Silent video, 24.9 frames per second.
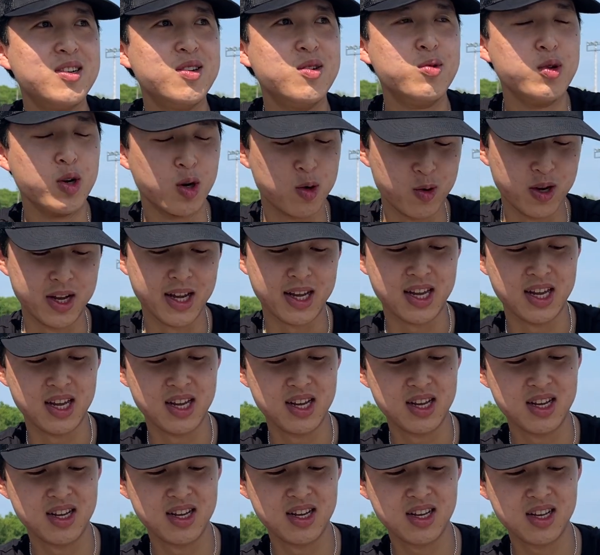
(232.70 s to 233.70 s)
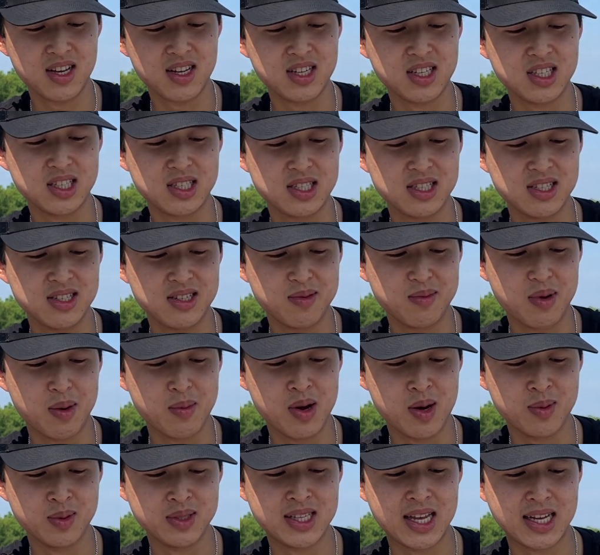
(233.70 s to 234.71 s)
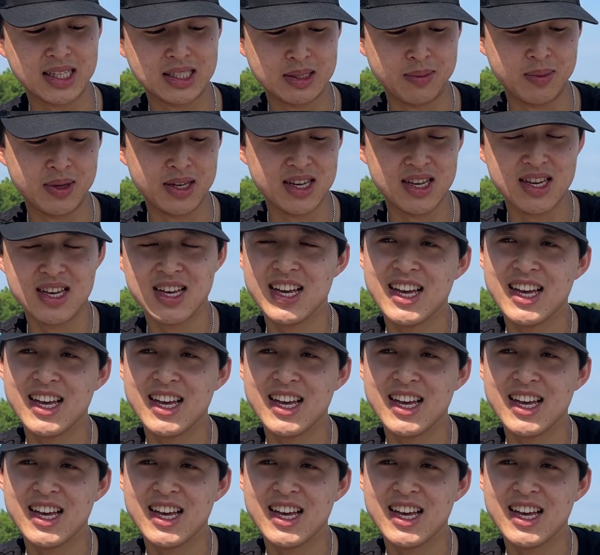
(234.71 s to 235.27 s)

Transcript: real quick, because my mom was texting me,